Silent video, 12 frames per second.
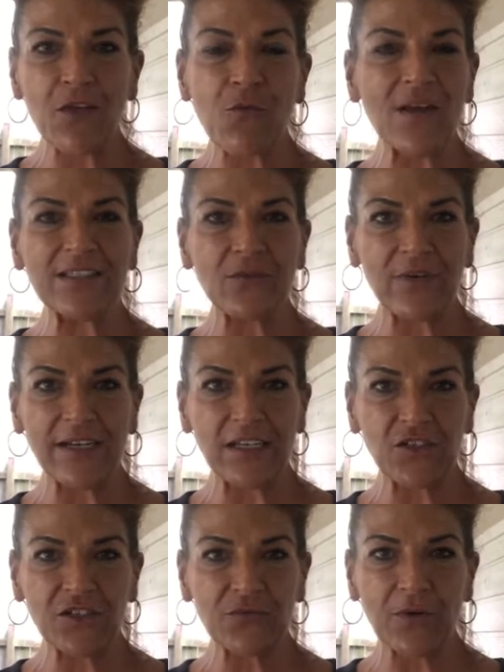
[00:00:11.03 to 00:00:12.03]
it wasn't windy,
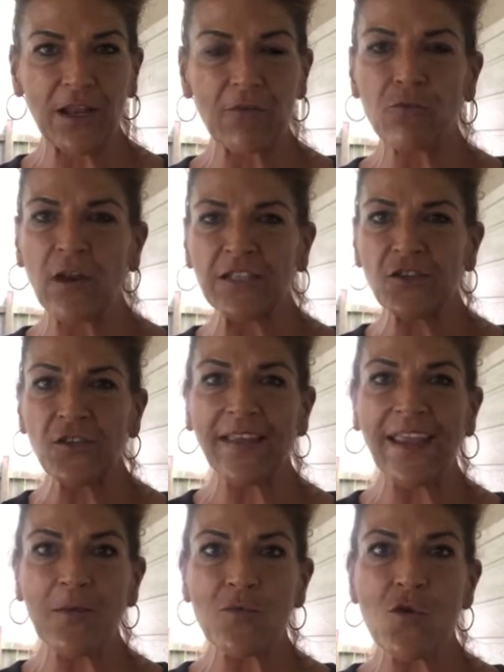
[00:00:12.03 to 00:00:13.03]
just when I, when I turned the
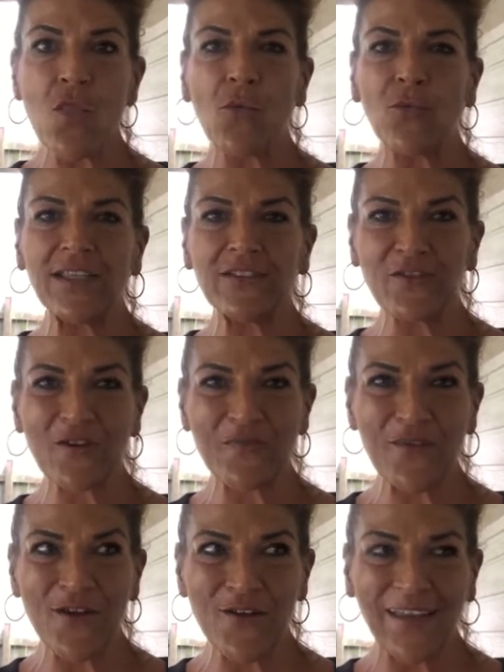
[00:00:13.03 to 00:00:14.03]
camera on, the wind started
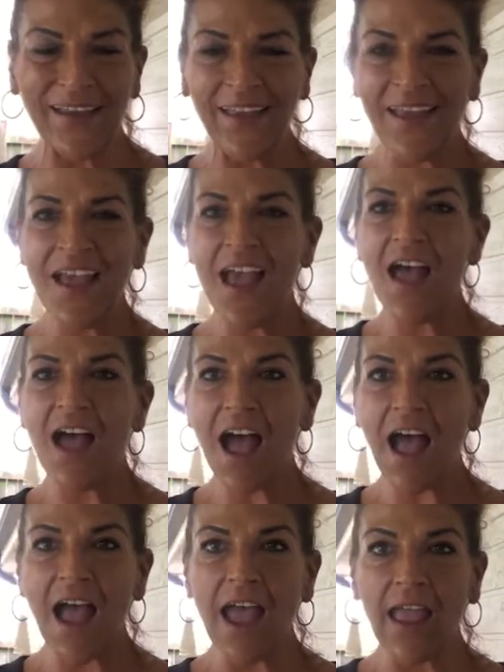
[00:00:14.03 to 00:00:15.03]
blowing.
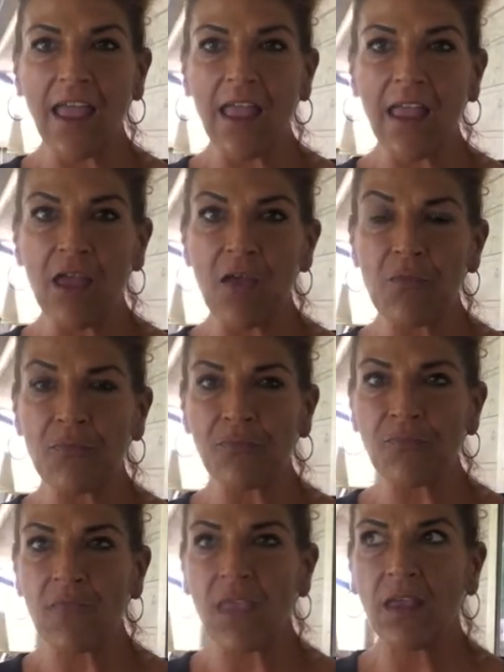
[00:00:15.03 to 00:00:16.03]
I am
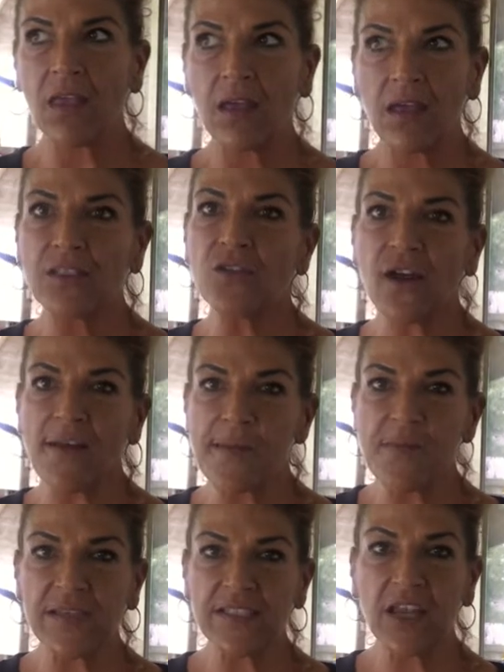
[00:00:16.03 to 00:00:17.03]
sorry I've
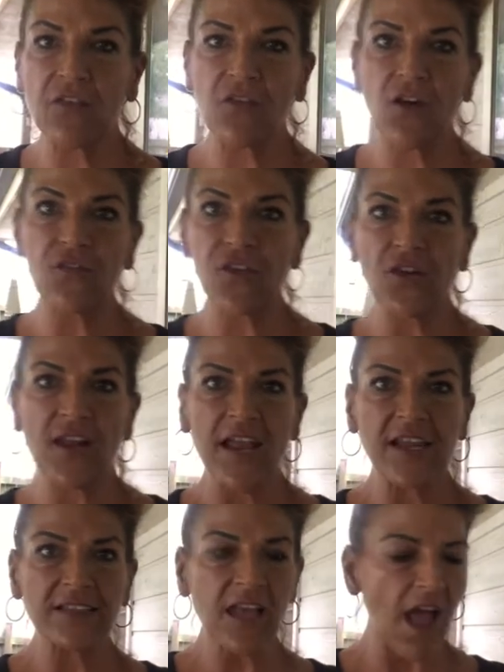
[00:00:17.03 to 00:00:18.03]
been missing for a few
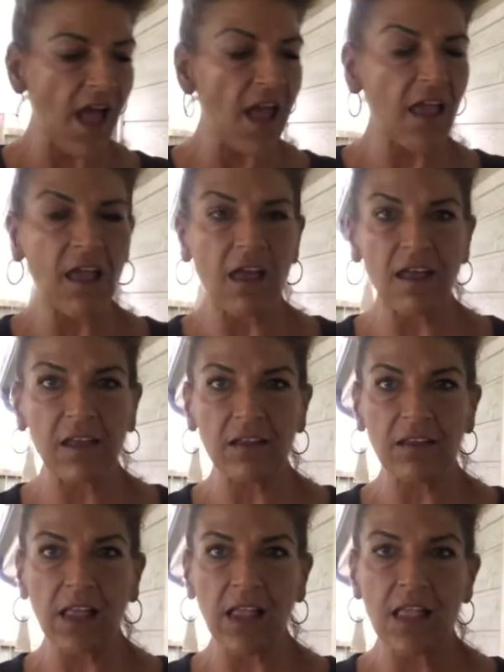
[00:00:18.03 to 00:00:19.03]
days. I uh
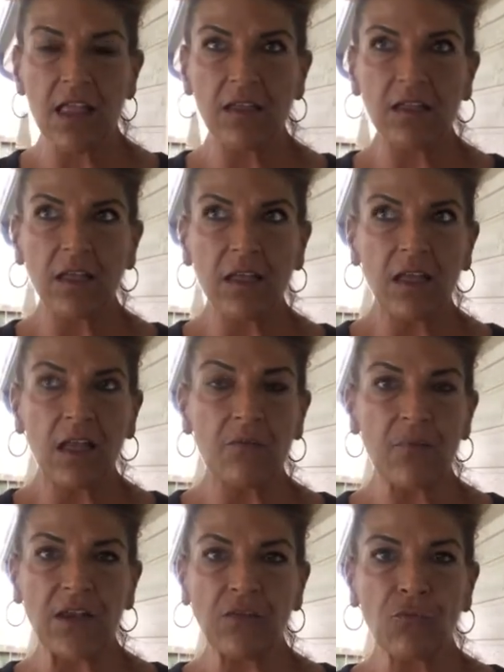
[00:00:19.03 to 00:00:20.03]

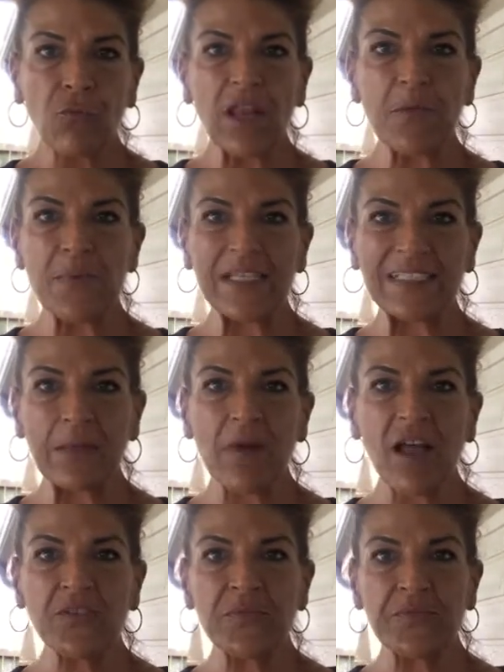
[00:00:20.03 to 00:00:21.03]
been really busy.
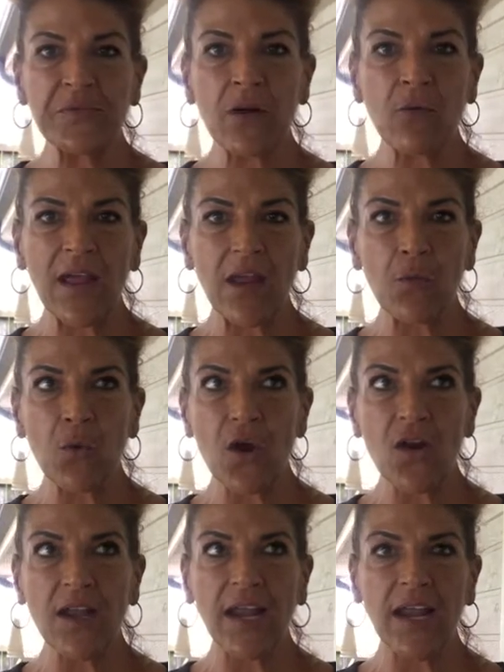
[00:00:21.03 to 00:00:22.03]
My husband's been away at
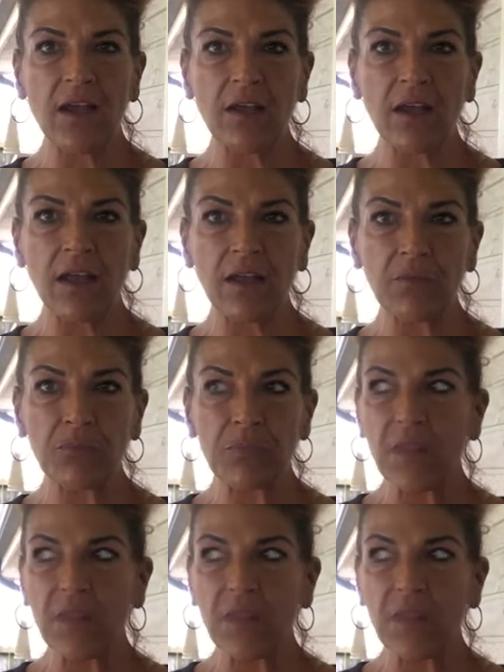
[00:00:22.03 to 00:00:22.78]
work, and uh,